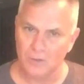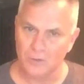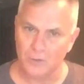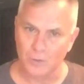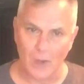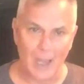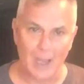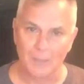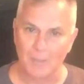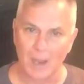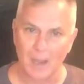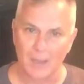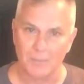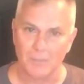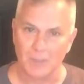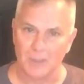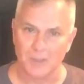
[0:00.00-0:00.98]
throughout
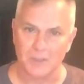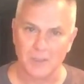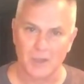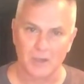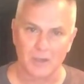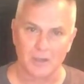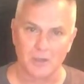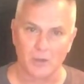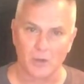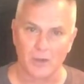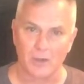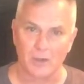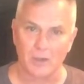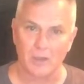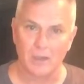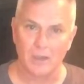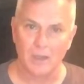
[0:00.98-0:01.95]
my military
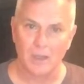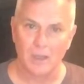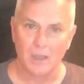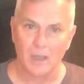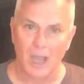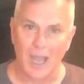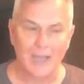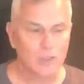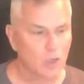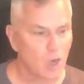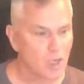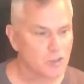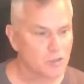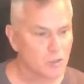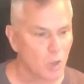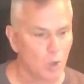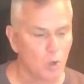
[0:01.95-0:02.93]
career. I
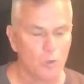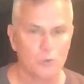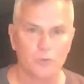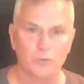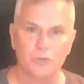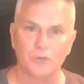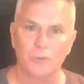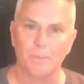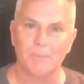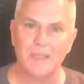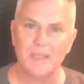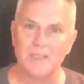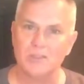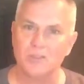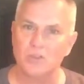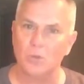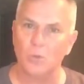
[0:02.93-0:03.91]
crossed over from
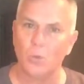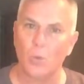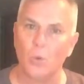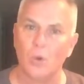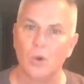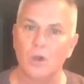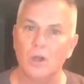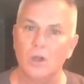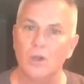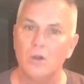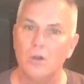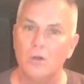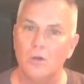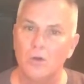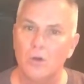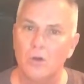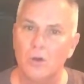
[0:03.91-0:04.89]
peace to war
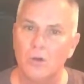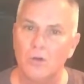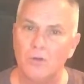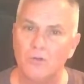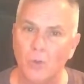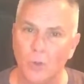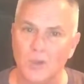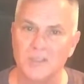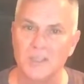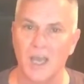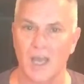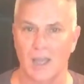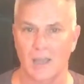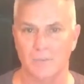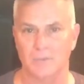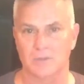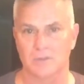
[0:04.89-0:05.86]
4
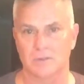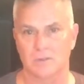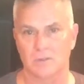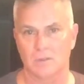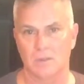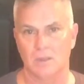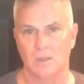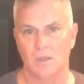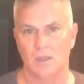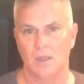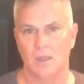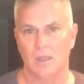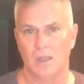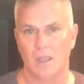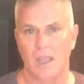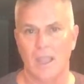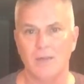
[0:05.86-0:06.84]
times.
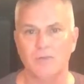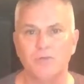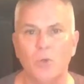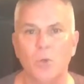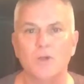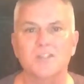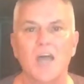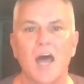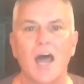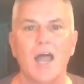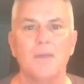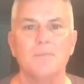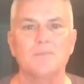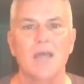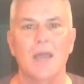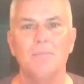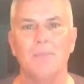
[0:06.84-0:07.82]
And 4
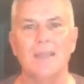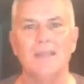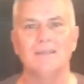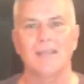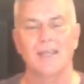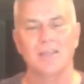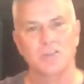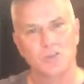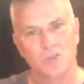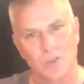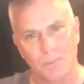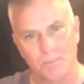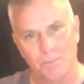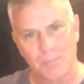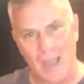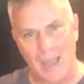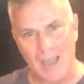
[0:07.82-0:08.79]
times I made that
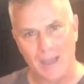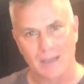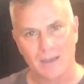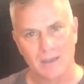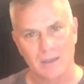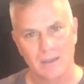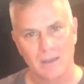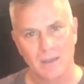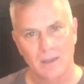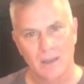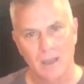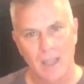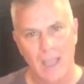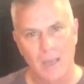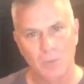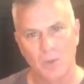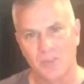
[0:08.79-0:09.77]
trip back.
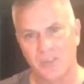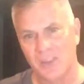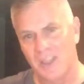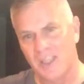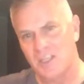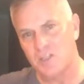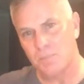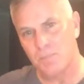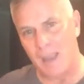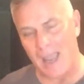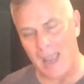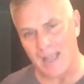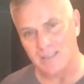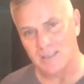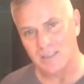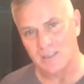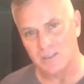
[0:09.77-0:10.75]
And with each
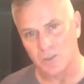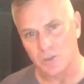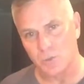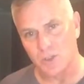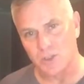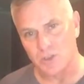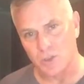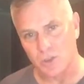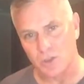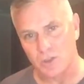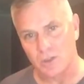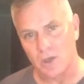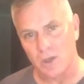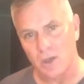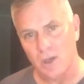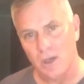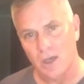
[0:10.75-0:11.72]
passage and
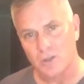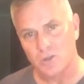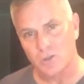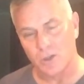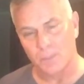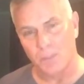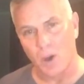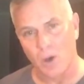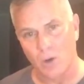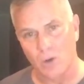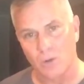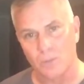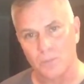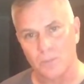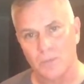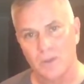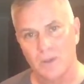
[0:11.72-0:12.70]
return trip
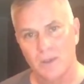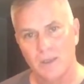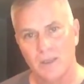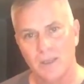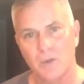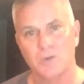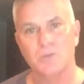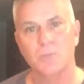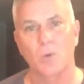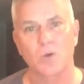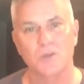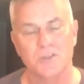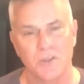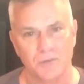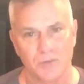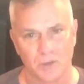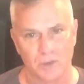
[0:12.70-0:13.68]
home, it was more
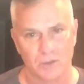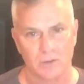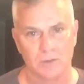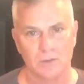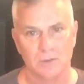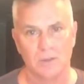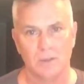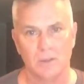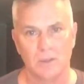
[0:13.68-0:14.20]
difficult.